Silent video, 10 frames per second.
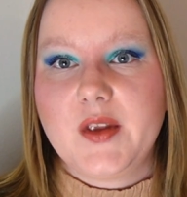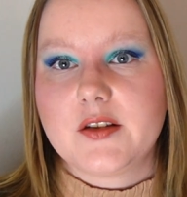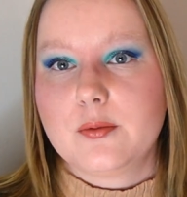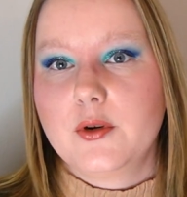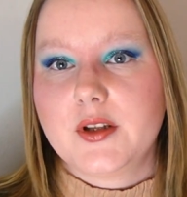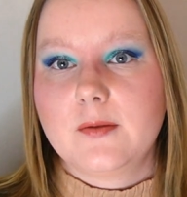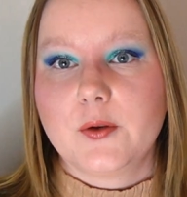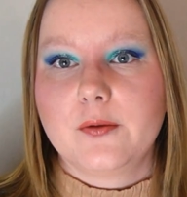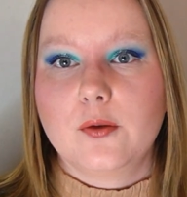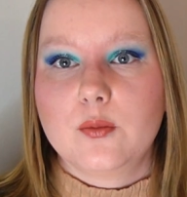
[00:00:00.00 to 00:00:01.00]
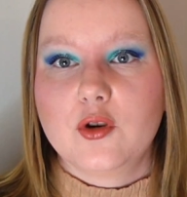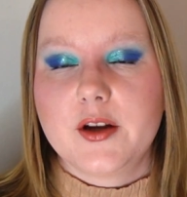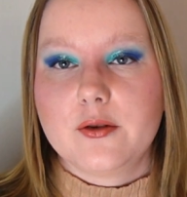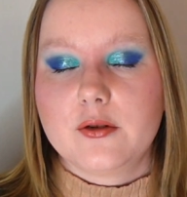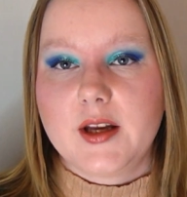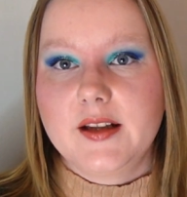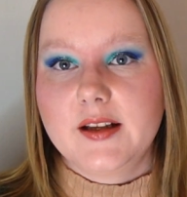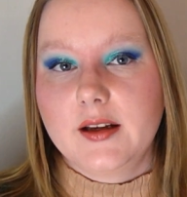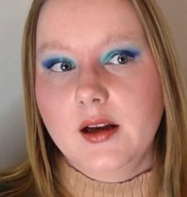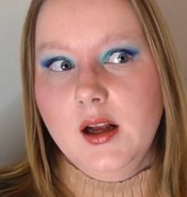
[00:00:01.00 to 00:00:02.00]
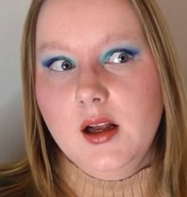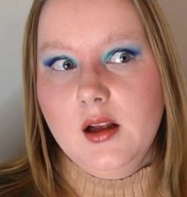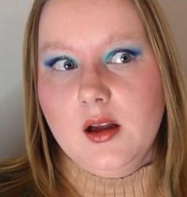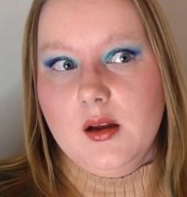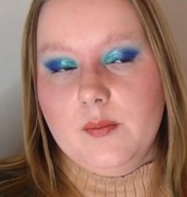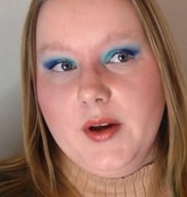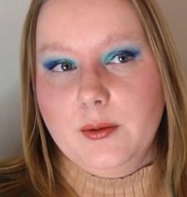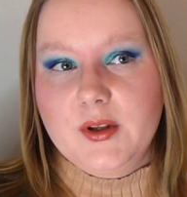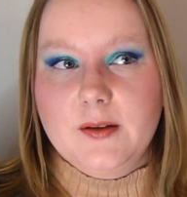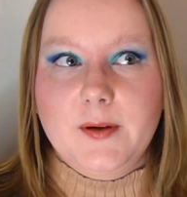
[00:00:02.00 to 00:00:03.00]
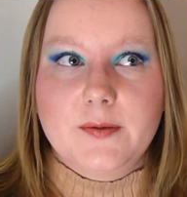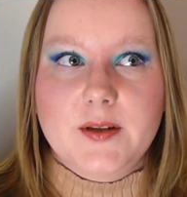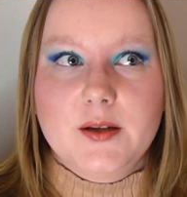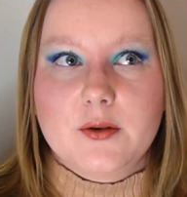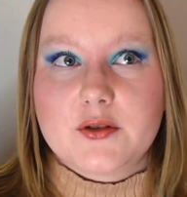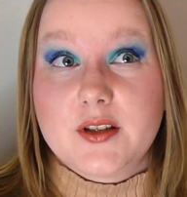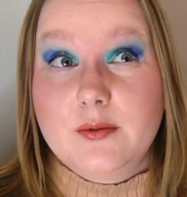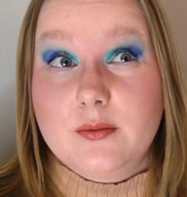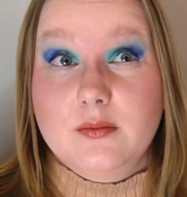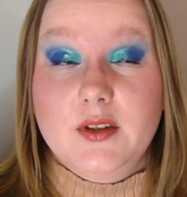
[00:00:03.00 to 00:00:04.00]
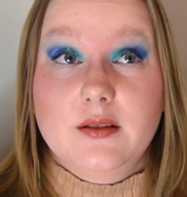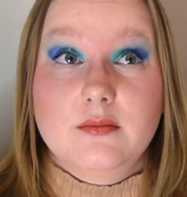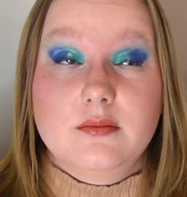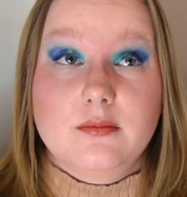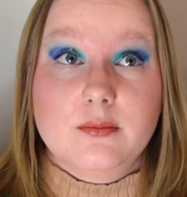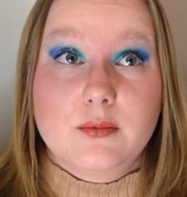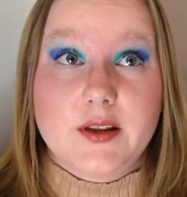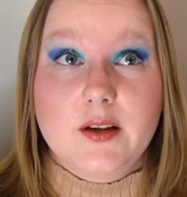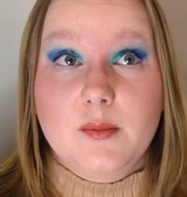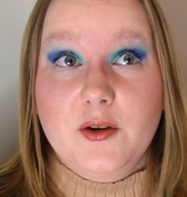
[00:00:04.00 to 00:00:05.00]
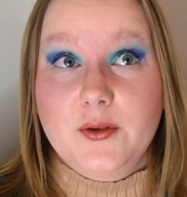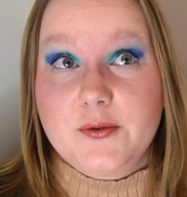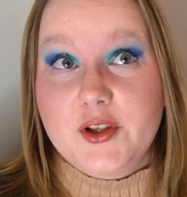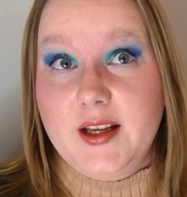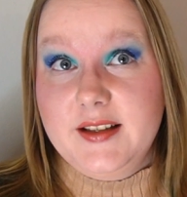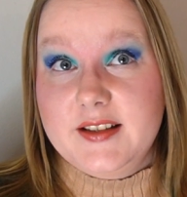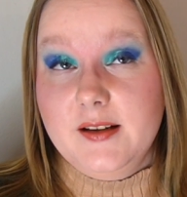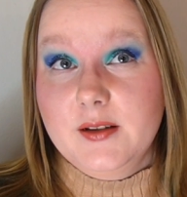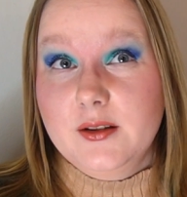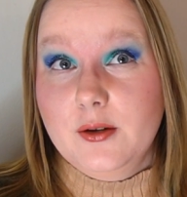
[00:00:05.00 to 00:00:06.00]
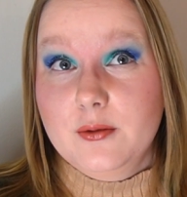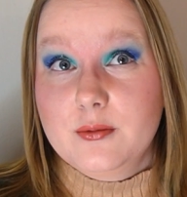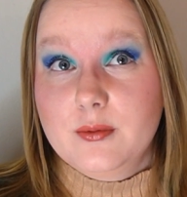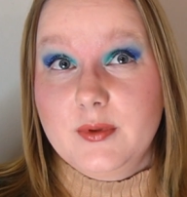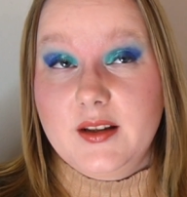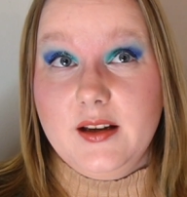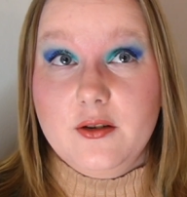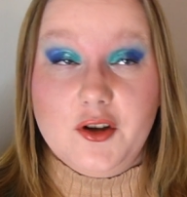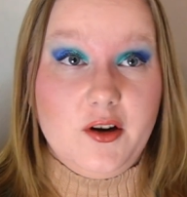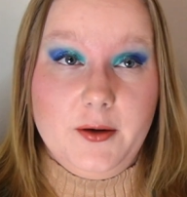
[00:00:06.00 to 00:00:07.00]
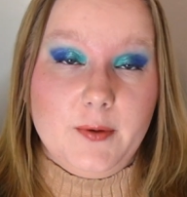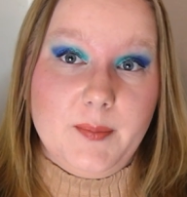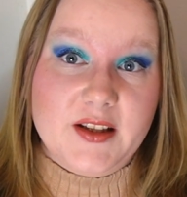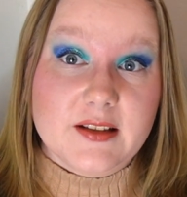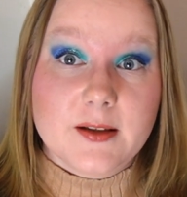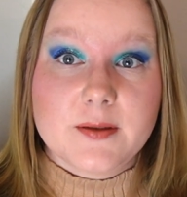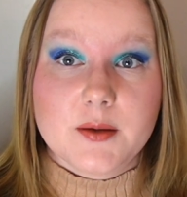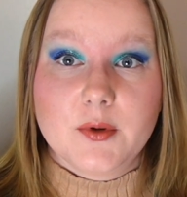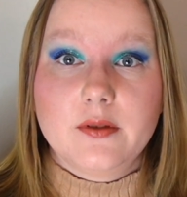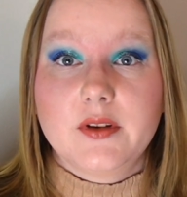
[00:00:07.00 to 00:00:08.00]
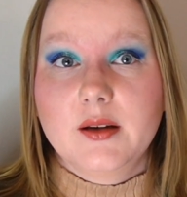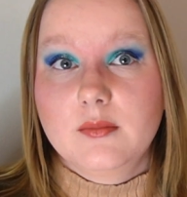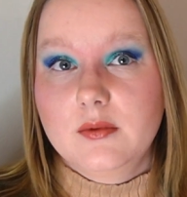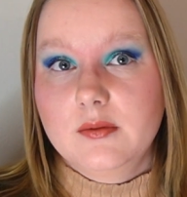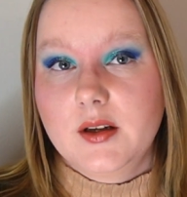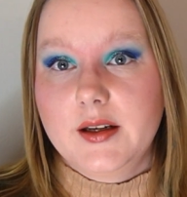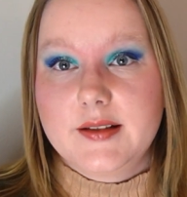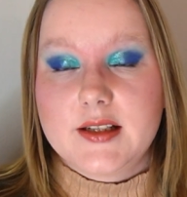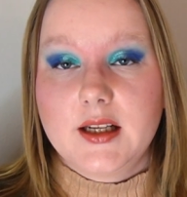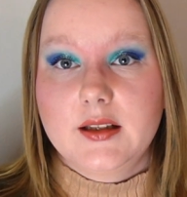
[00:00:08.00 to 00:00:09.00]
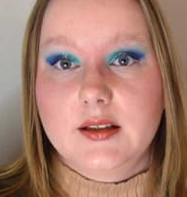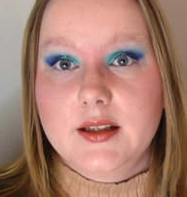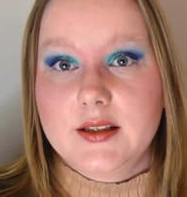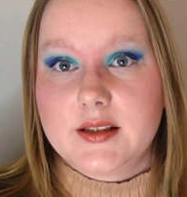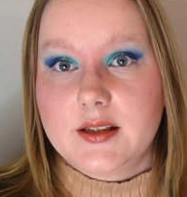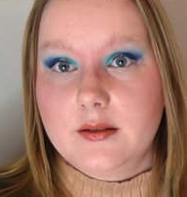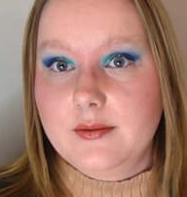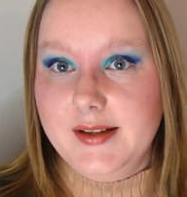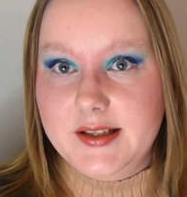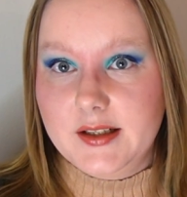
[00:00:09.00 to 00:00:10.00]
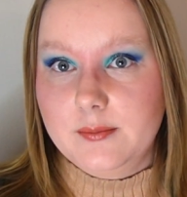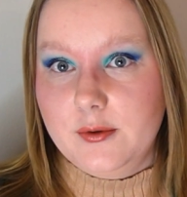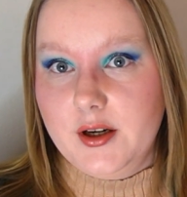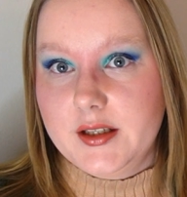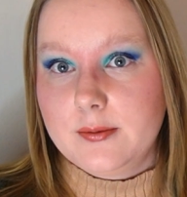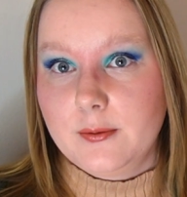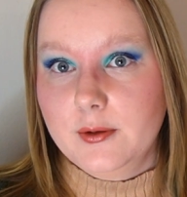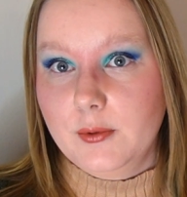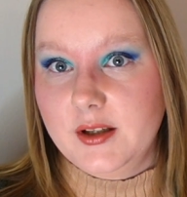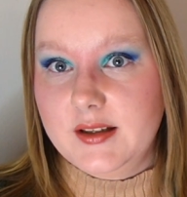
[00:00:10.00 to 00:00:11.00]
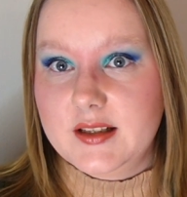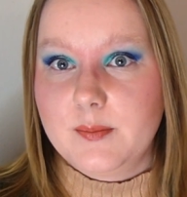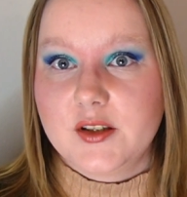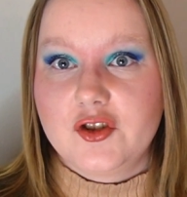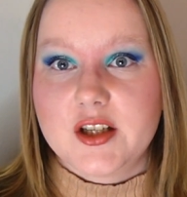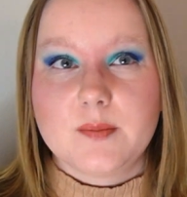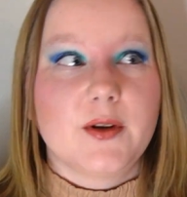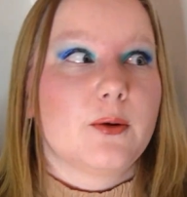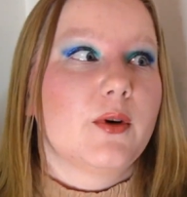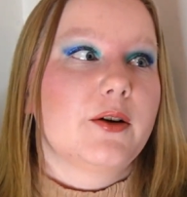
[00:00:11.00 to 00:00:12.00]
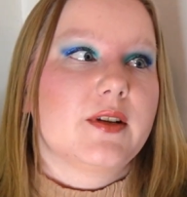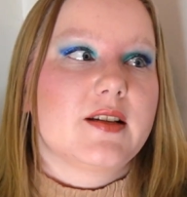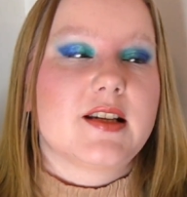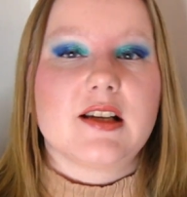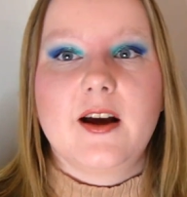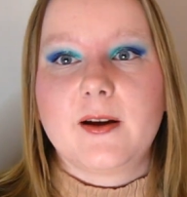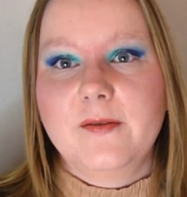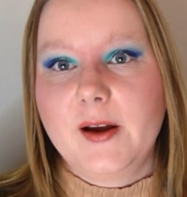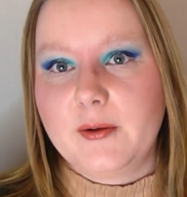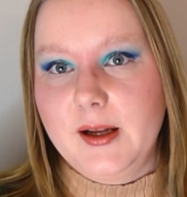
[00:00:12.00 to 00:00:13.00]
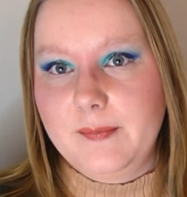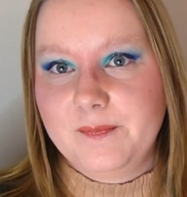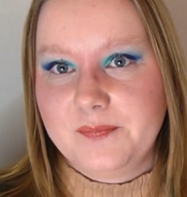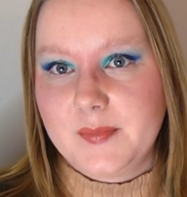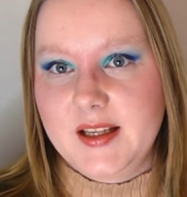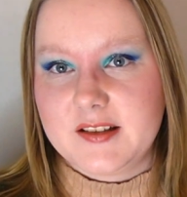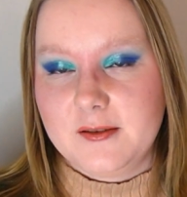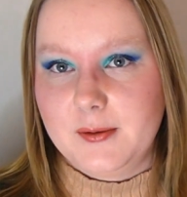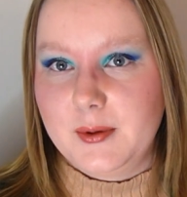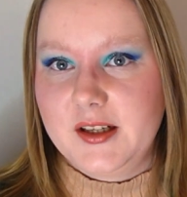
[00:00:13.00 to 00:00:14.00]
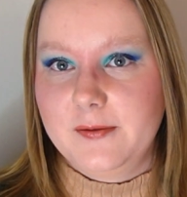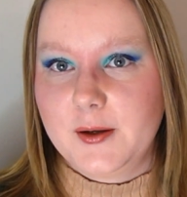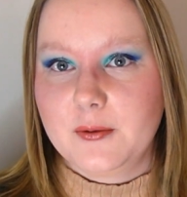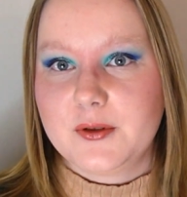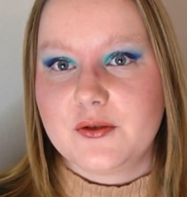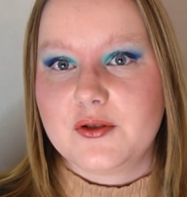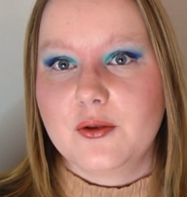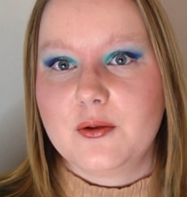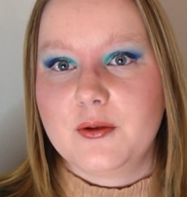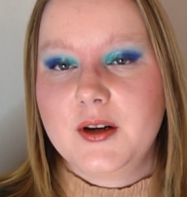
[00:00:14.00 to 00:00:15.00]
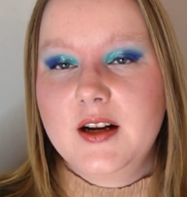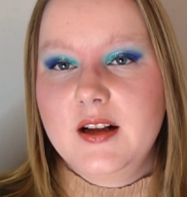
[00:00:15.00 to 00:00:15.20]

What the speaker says: it's worth it for the formula you're getting. But with the €50, with the amount of shades, even though they are kind of repetitive, some of them, I'd say that it is a decent price for what it is. But just be aware, this is like these are very difficult to store,